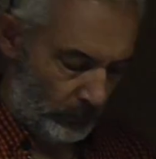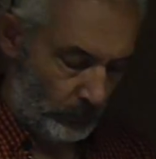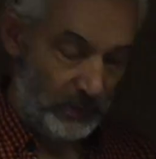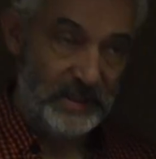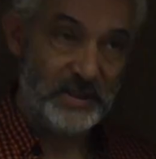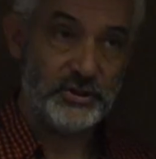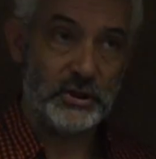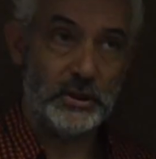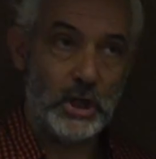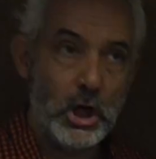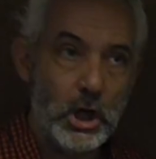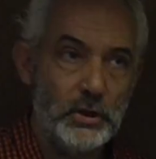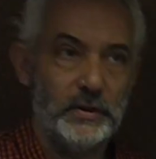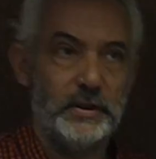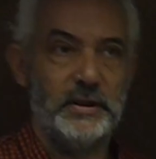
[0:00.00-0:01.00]
We need to
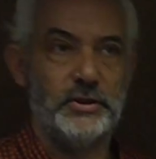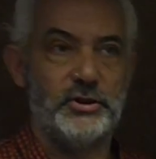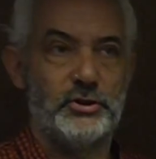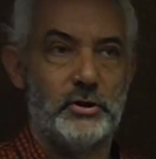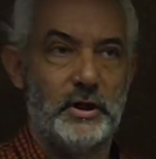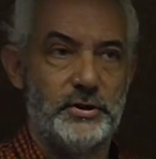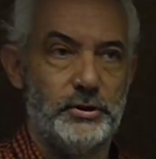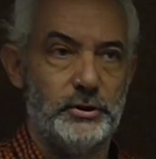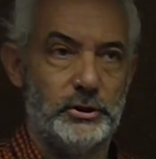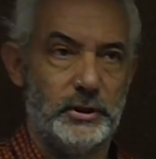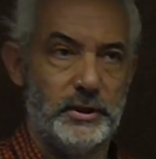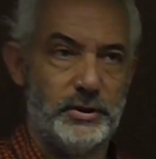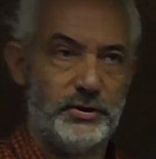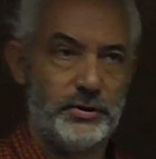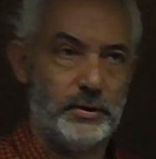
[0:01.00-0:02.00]
learn these
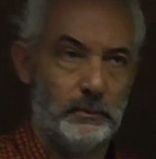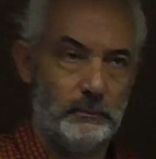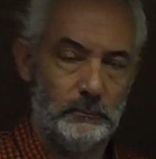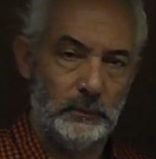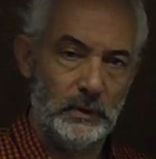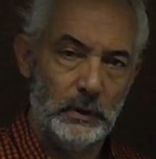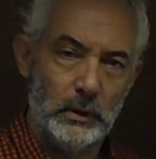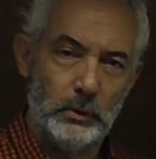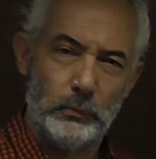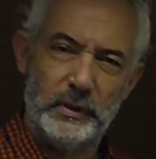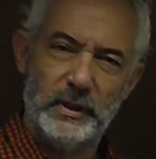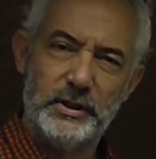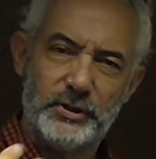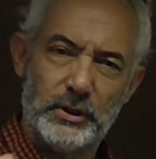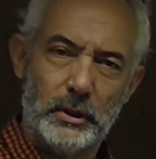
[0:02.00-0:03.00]
strategies. We
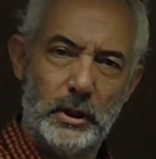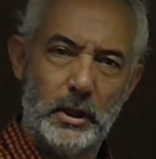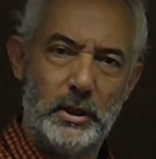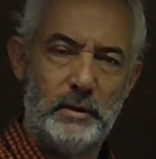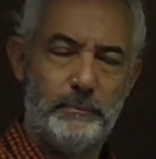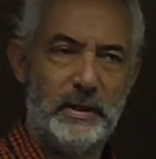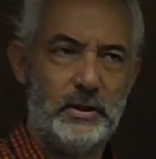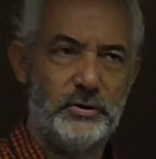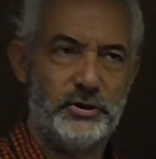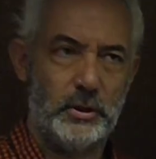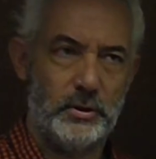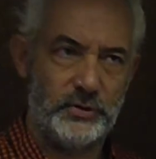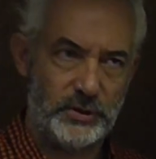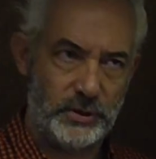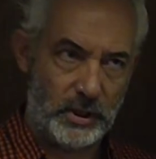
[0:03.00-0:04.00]
need to learn about
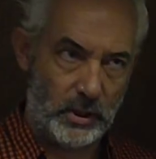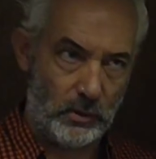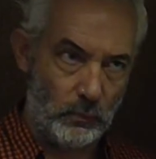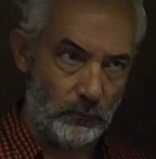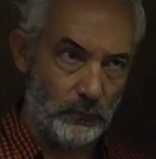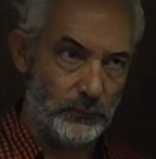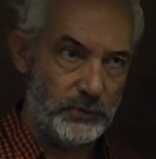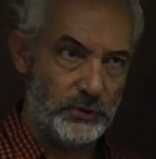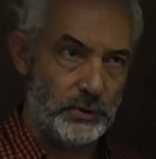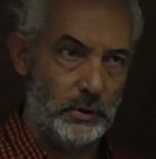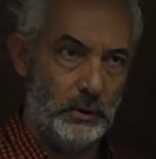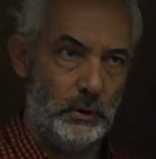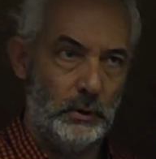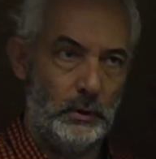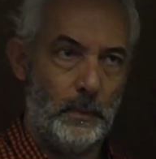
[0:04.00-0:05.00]
ourselves.
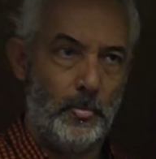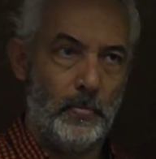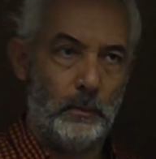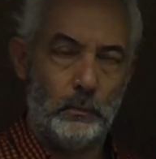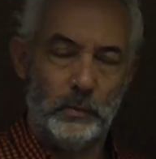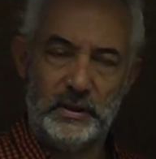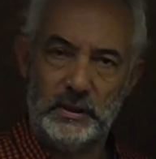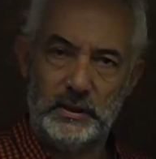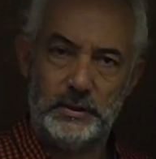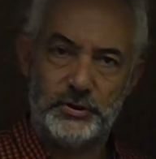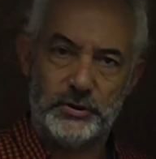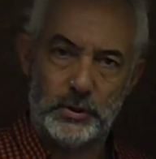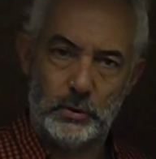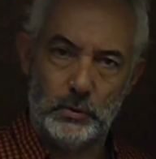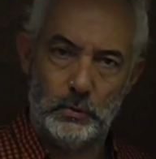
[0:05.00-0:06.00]
We need
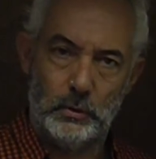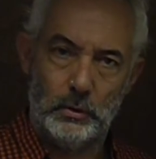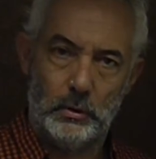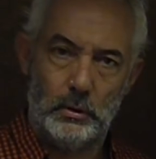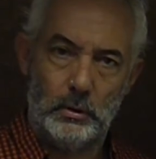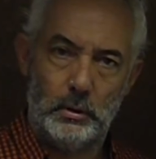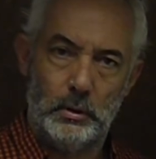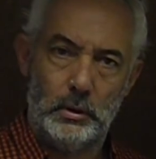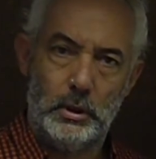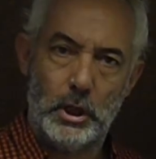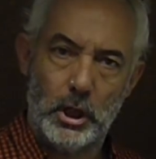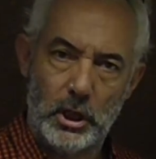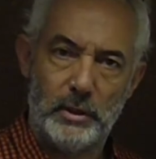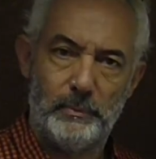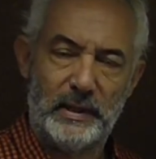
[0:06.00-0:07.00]
to
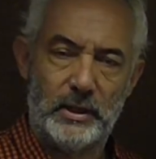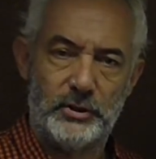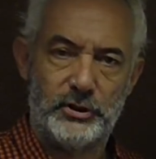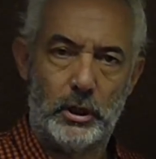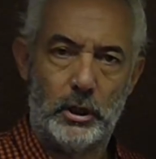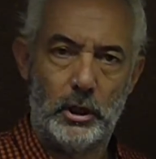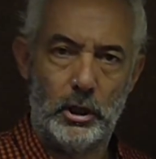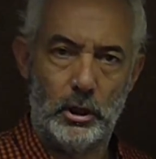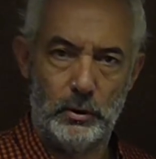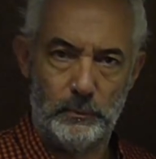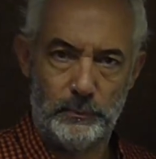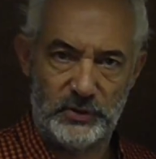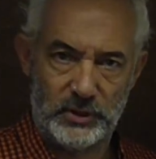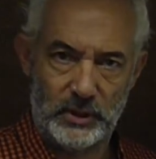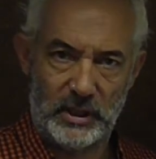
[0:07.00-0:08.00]
learn about our
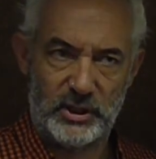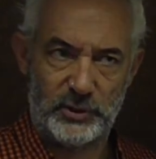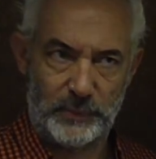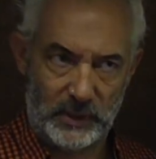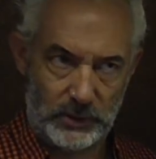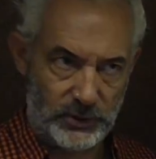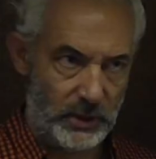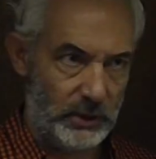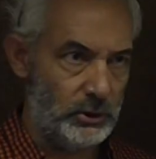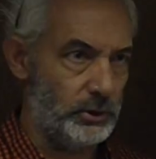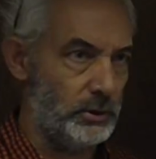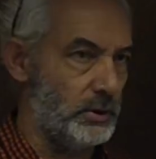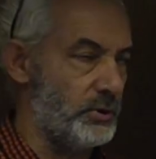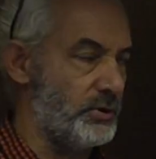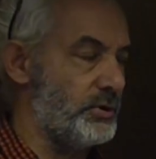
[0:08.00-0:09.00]
hopes and
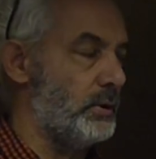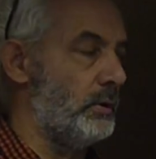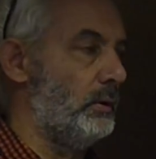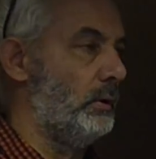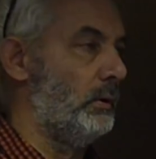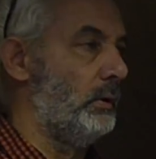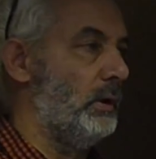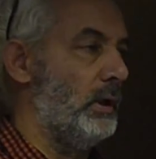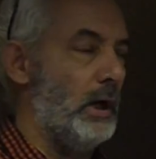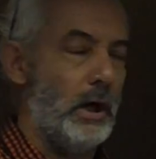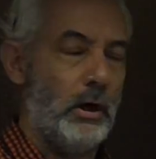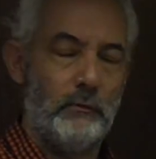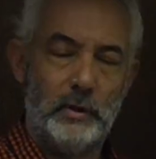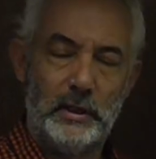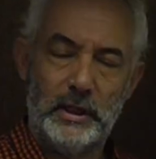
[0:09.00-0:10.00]
expectations,
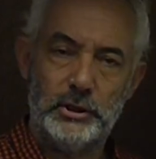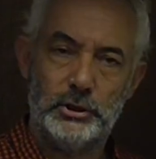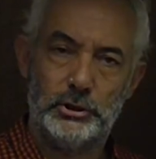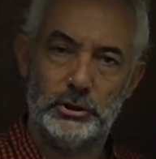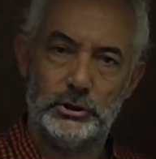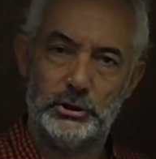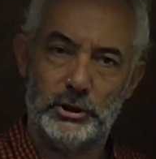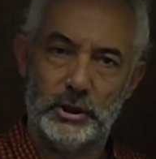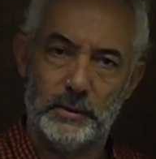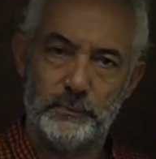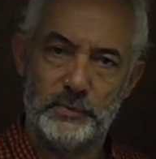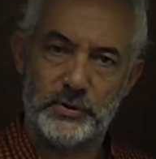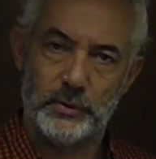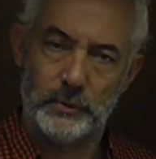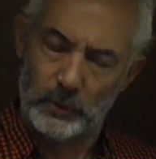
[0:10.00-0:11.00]
our
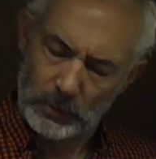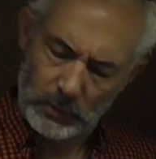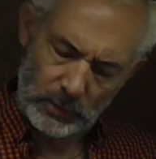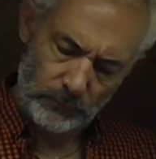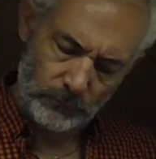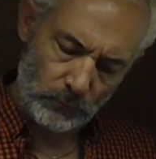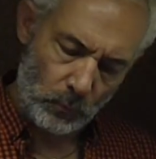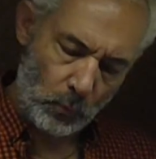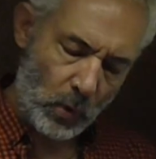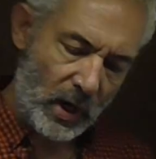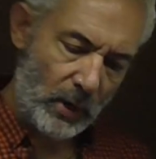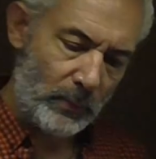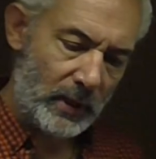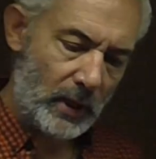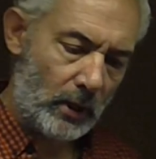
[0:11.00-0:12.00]
relationships,
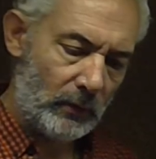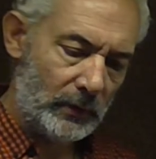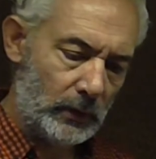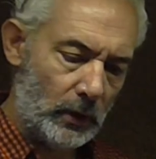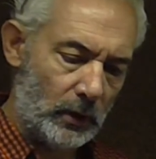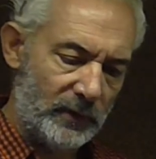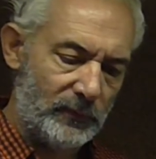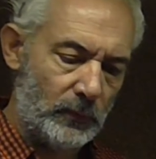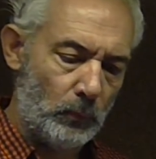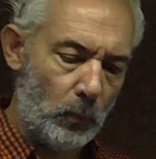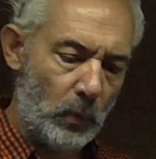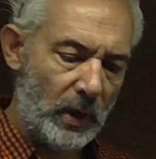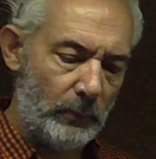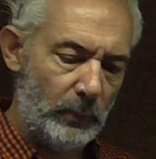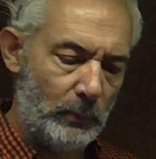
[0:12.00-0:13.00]
where we are in life,
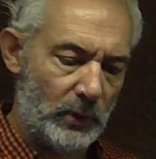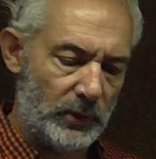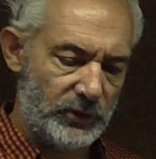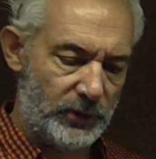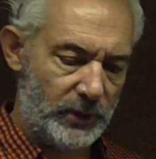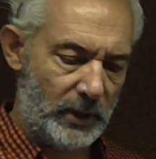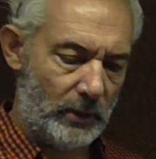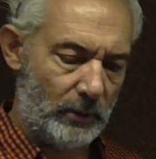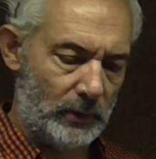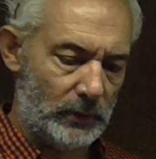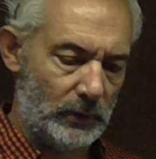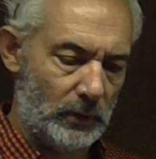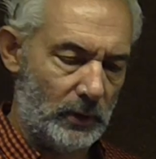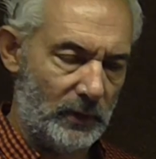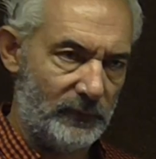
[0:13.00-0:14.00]
where we want to go
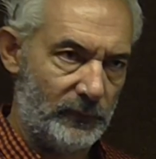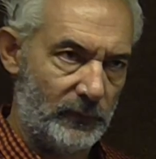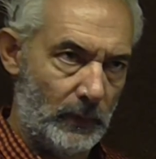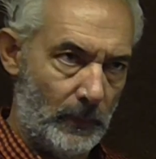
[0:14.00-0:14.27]
in life.